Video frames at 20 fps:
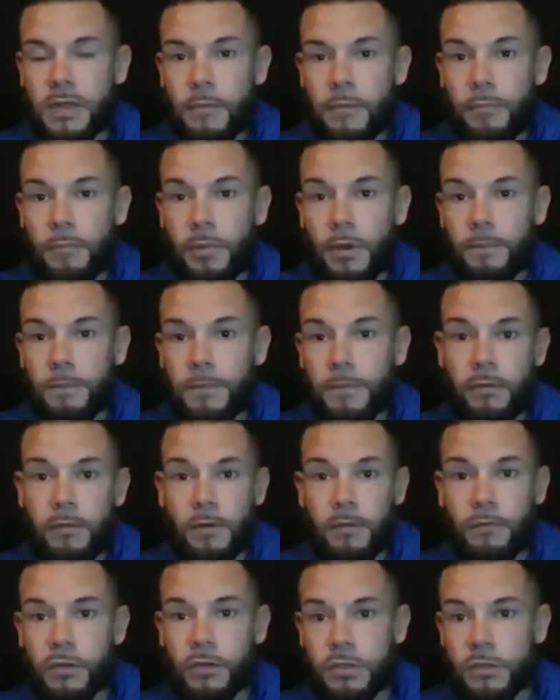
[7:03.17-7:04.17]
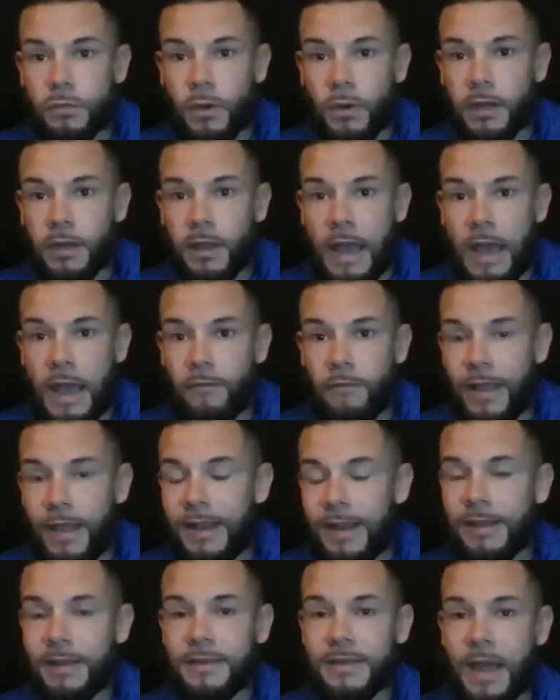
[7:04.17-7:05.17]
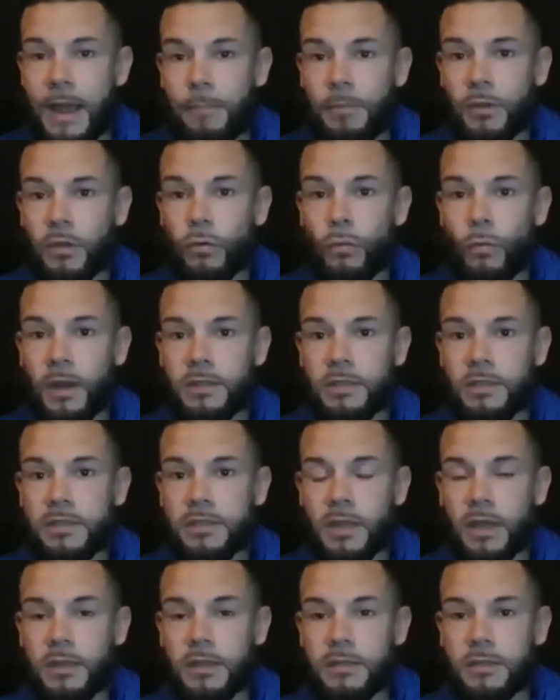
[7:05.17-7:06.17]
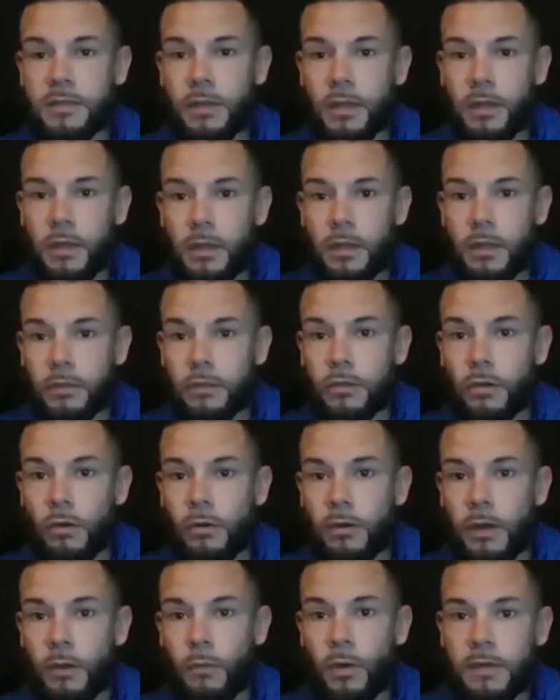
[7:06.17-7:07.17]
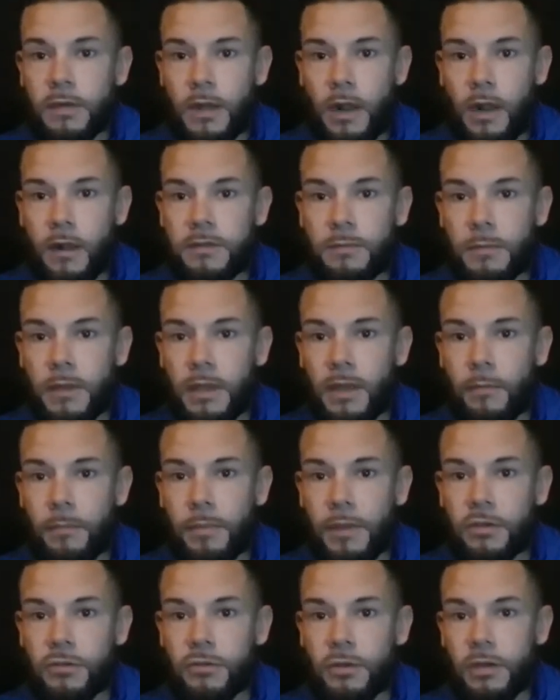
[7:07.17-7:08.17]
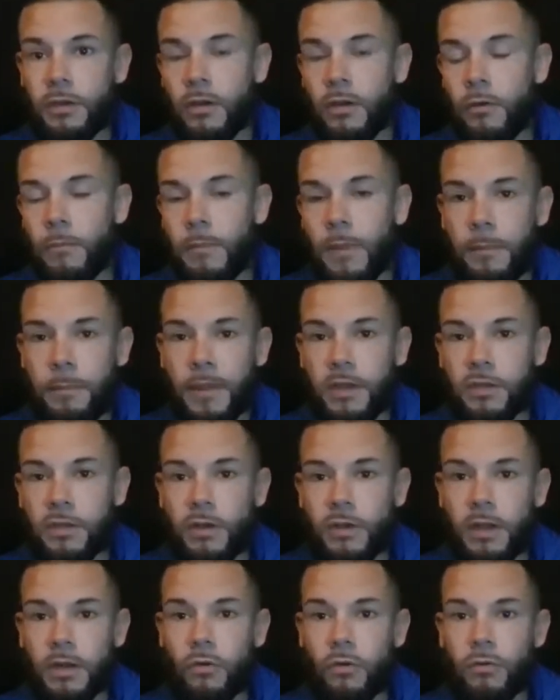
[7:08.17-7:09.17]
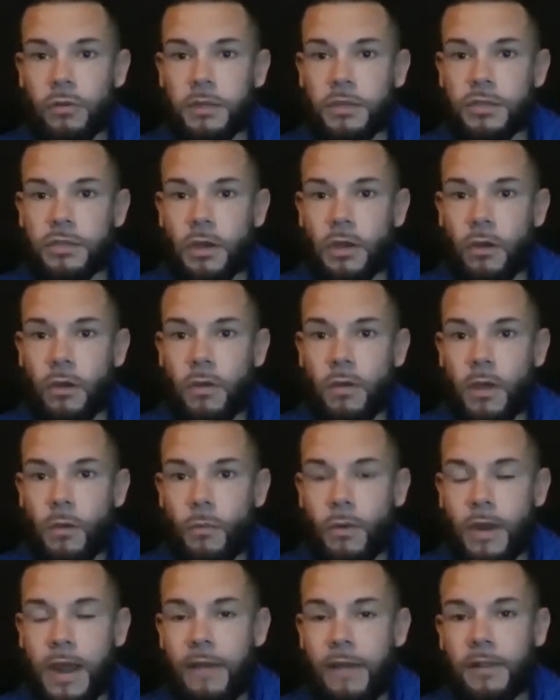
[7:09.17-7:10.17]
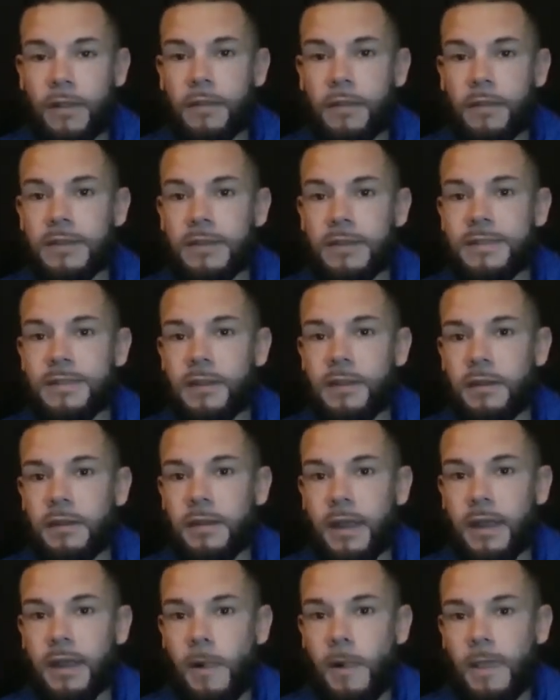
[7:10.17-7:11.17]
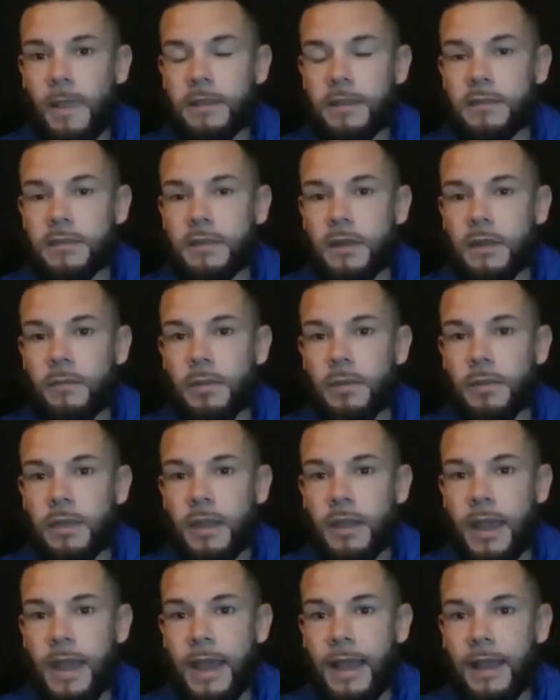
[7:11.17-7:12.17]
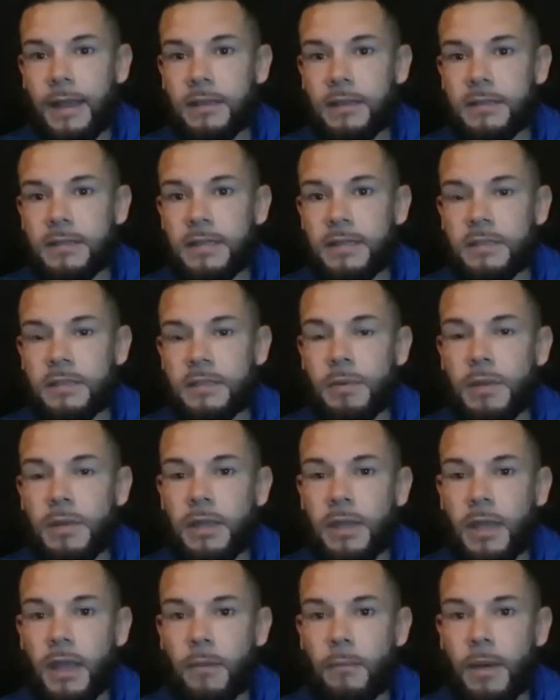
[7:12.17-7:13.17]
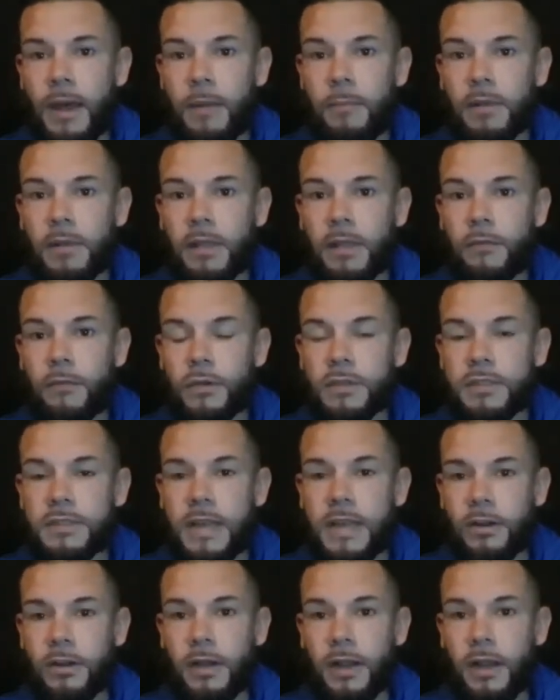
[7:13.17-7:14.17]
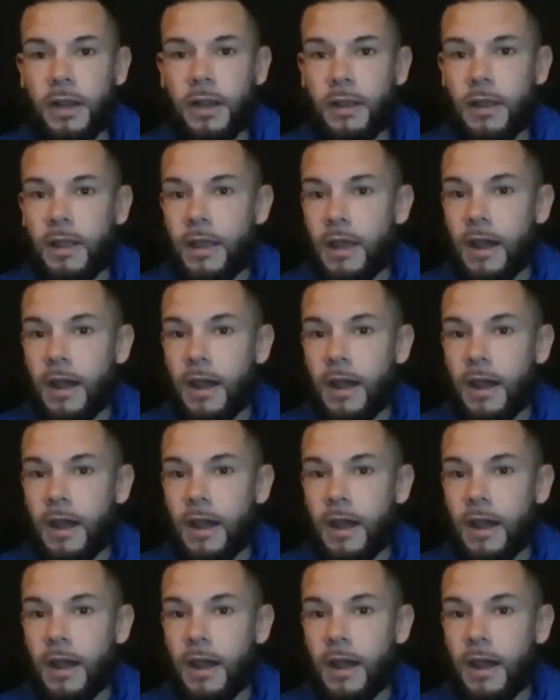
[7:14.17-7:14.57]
But even if you just want to have any topic you want discussed, you donate $1 to me on Patreon, you go on my Patreon only show. We're having it this Sunday. It's going to be at 6 p.m., I believe, or Saturday.